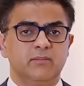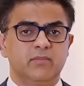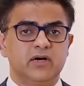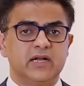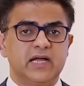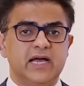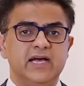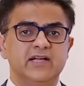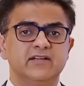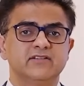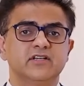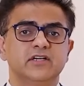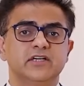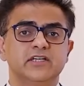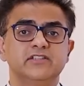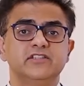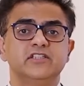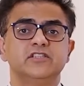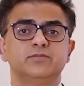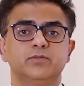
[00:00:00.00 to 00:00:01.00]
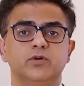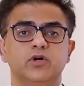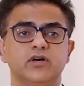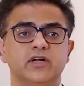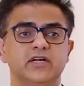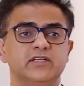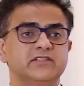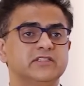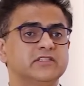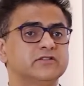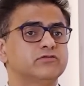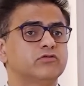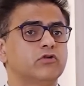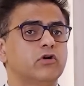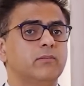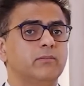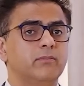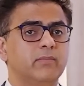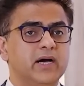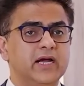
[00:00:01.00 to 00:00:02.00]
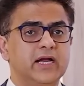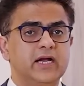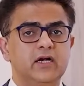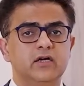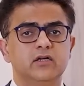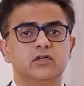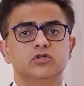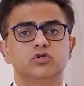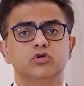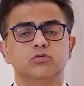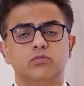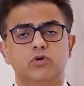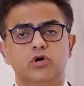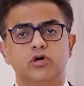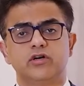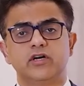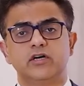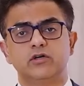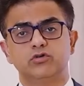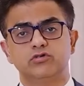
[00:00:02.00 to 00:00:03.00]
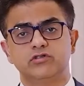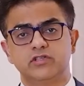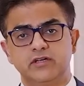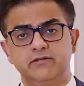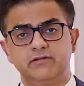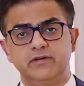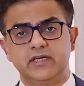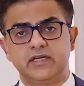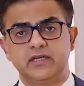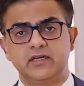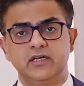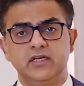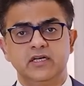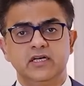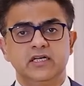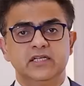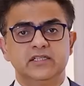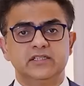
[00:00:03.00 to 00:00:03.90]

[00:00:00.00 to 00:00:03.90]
But as the disease progresses from mild to moderate to severe,